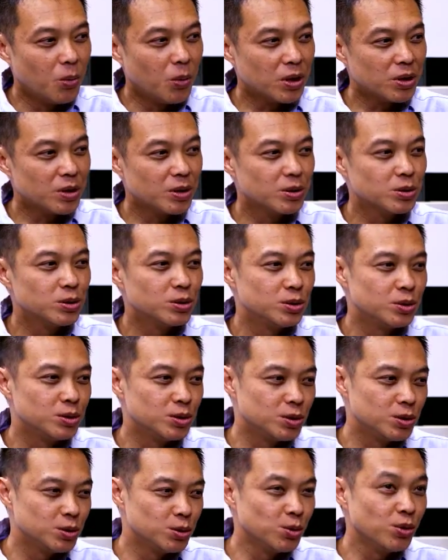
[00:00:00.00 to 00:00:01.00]
Well,
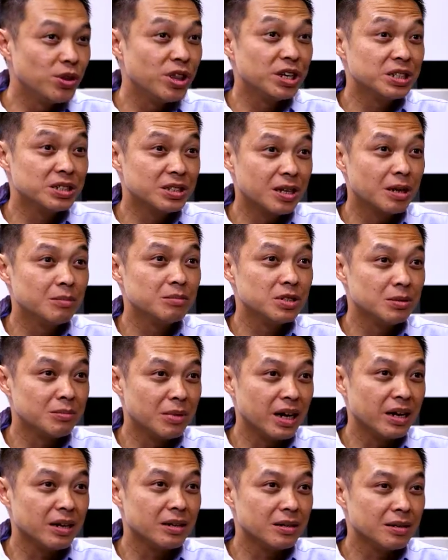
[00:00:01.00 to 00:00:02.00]
two things come to
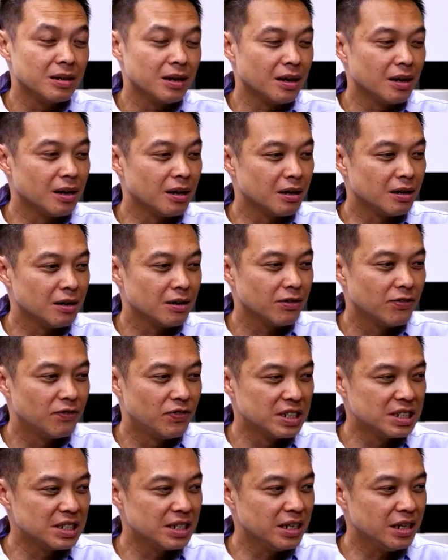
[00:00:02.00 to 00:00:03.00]
mind. Uh,
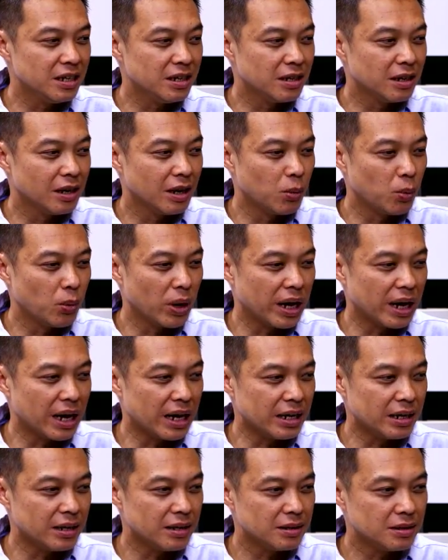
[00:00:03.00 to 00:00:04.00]
firstly, when
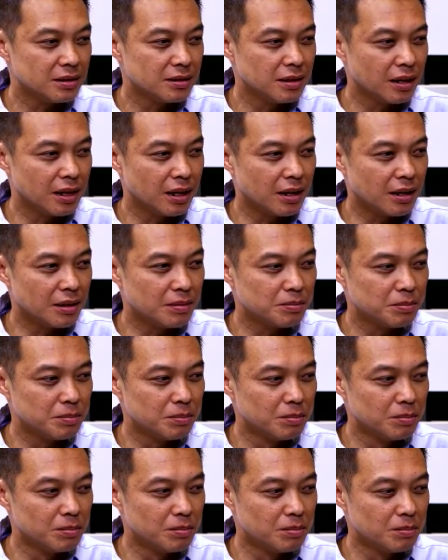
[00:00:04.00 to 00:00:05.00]
I uh,
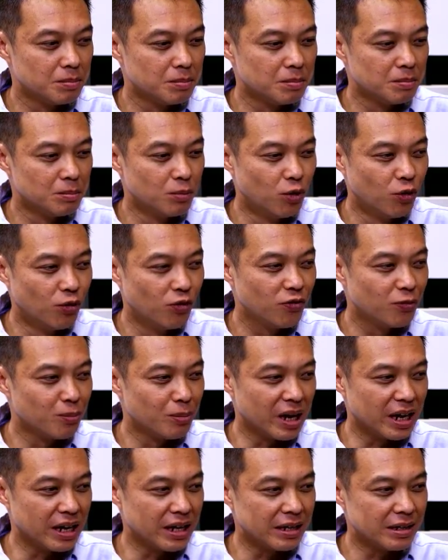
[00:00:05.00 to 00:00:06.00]
moved
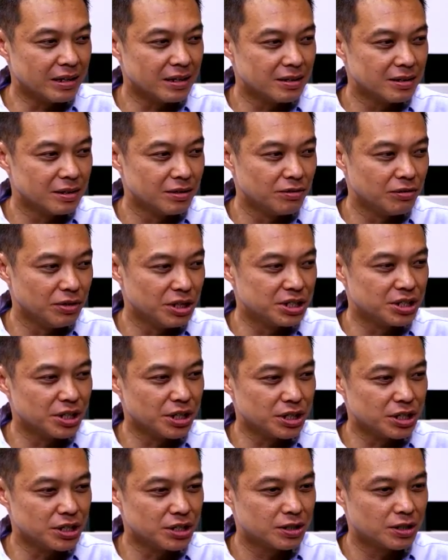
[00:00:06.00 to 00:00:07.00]
my
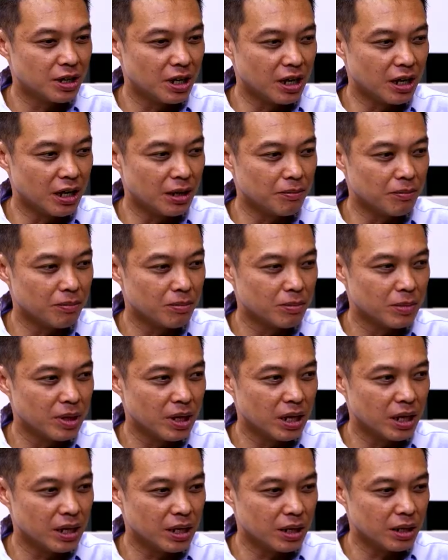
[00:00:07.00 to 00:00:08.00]
research, um,
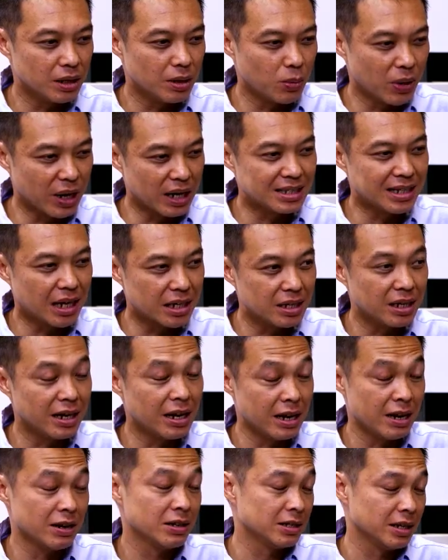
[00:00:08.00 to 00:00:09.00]
uh, when I
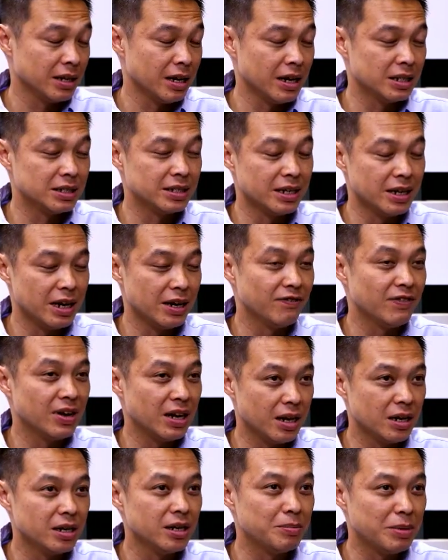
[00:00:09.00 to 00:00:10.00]
started as an
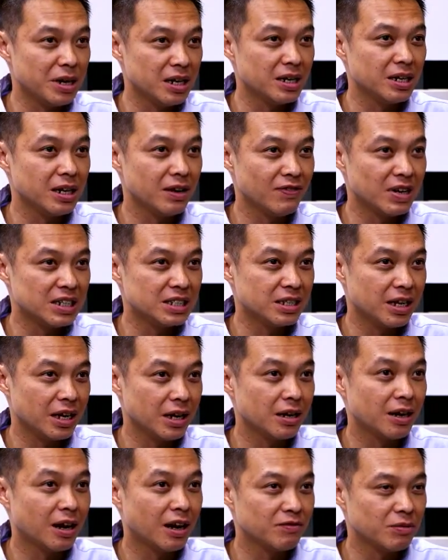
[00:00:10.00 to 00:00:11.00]
independent
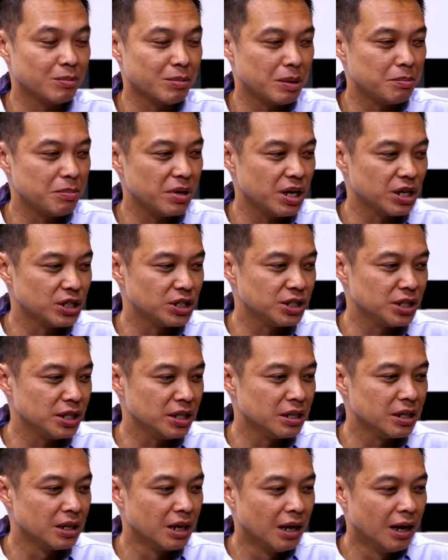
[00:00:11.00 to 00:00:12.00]
investigator after my
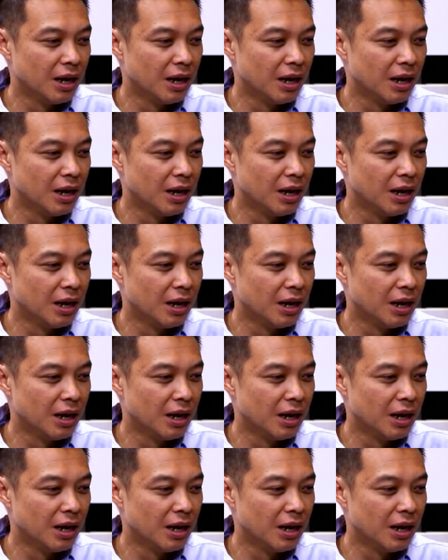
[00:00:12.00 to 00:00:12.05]
PhD,